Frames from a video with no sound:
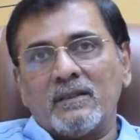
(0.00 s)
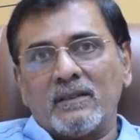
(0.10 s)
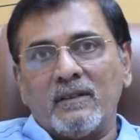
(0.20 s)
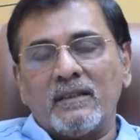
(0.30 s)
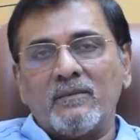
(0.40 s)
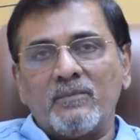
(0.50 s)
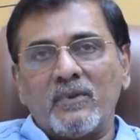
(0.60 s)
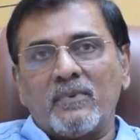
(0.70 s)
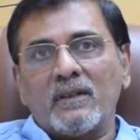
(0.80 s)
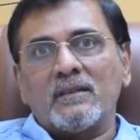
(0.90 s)
It's a very
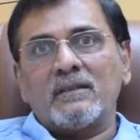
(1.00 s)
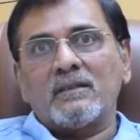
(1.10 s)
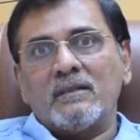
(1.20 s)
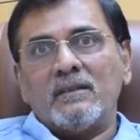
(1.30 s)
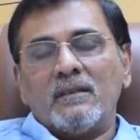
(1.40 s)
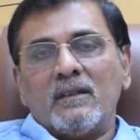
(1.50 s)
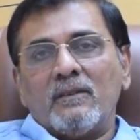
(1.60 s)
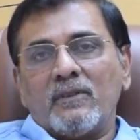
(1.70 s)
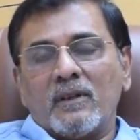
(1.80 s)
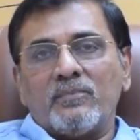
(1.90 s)
simple process
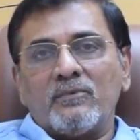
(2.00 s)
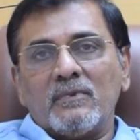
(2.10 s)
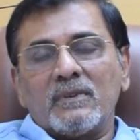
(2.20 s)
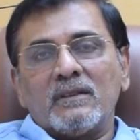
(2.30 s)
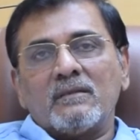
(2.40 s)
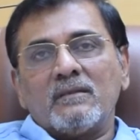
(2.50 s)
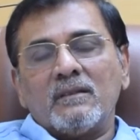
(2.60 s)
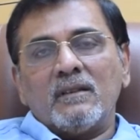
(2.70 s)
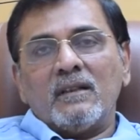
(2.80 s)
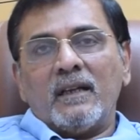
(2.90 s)
for approvals,
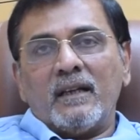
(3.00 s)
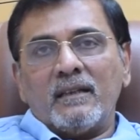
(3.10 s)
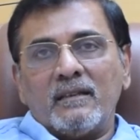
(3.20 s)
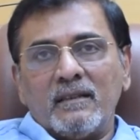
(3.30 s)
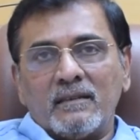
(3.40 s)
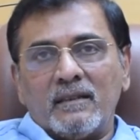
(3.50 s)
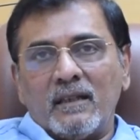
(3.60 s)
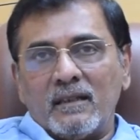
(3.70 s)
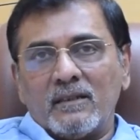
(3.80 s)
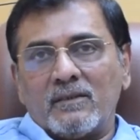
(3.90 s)
and these they
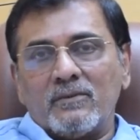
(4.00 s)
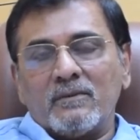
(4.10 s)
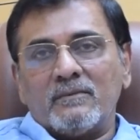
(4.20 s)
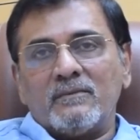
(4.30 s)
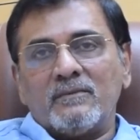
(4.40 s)
understood.